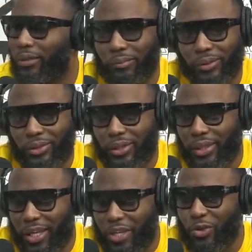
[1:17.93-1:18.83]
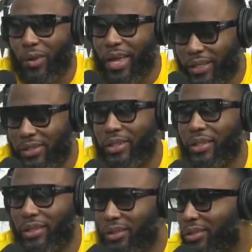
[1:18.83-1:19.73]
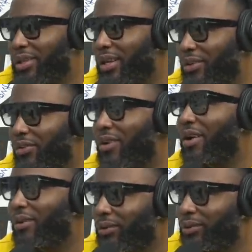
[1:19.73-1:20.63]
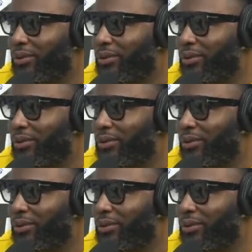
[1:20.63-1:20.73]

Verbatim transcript: but shit, can you actually entertain a crowd?